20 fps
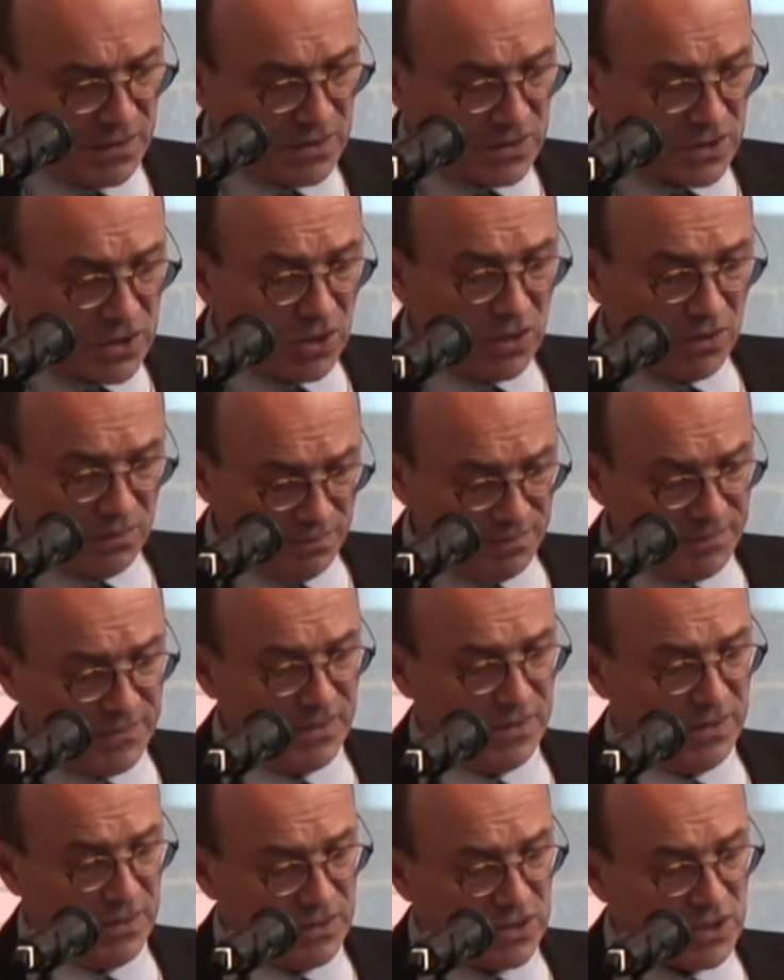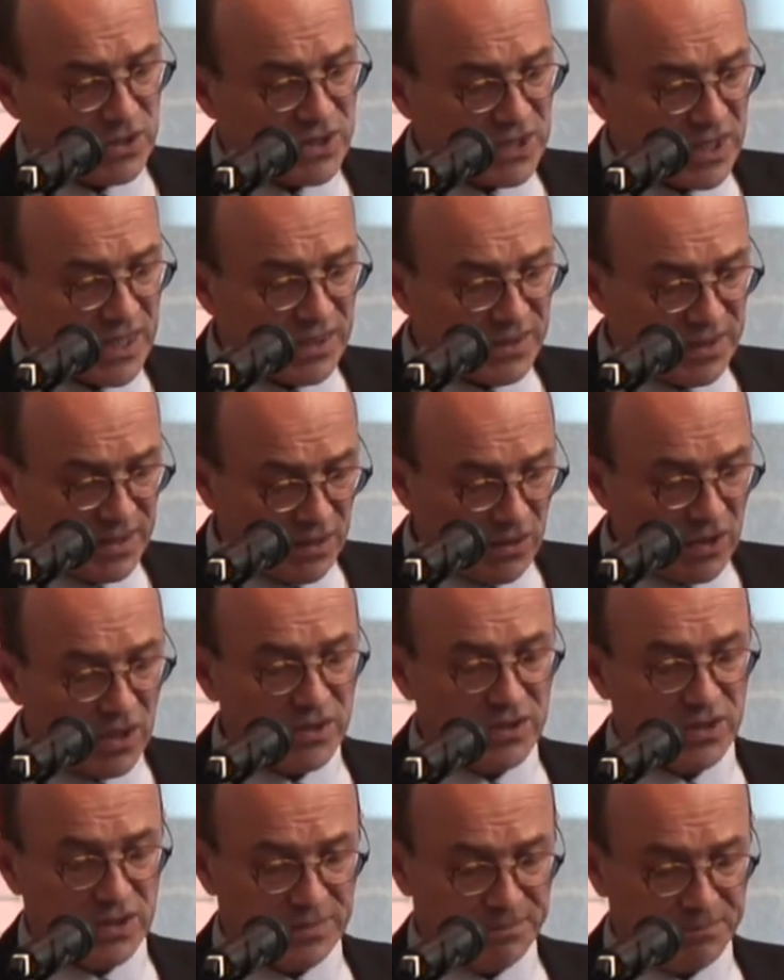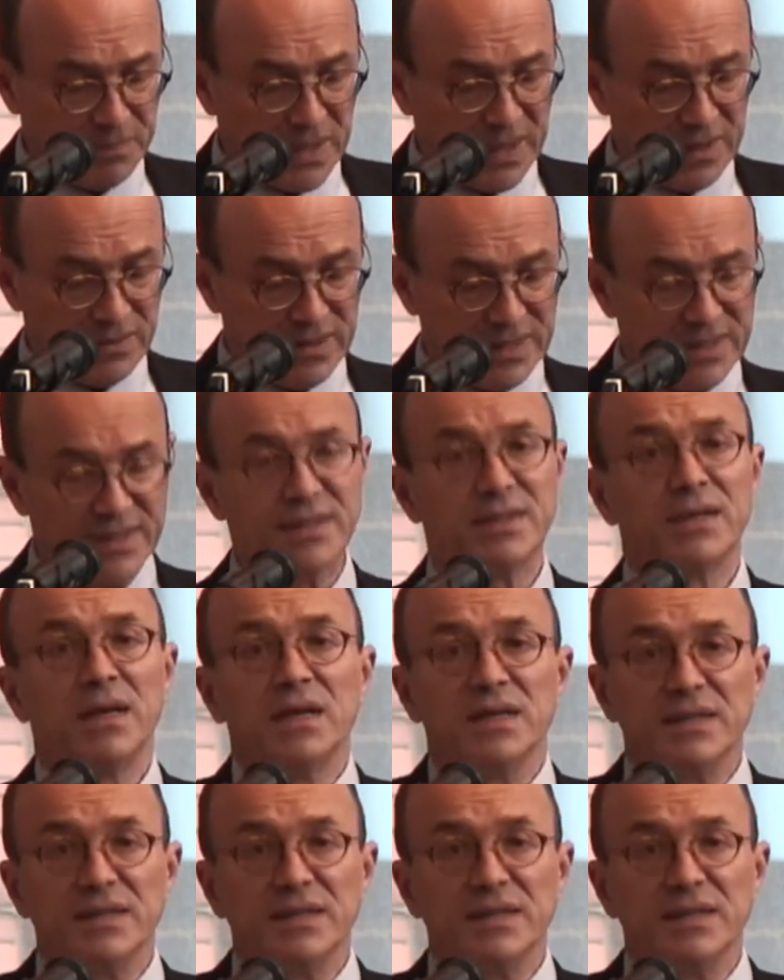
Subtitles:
So, concerning London and Paris,